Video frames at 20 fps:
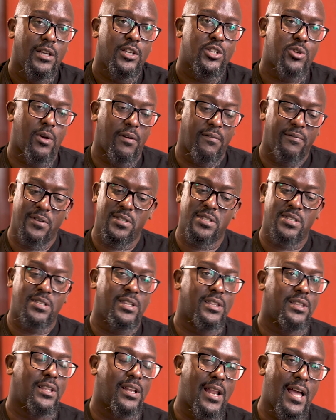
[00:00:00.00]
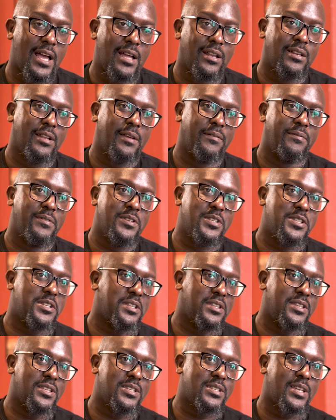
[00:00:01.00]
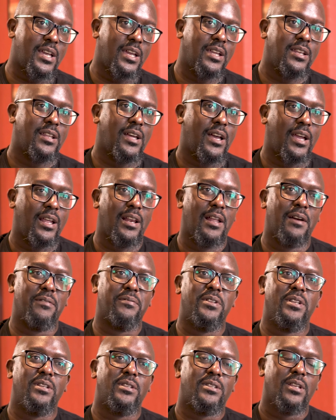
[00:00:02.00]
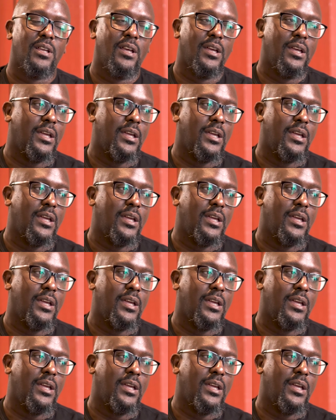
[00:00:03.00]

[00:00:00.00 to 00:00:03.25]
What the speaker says: So I visited the land, I visited the site, I loved it.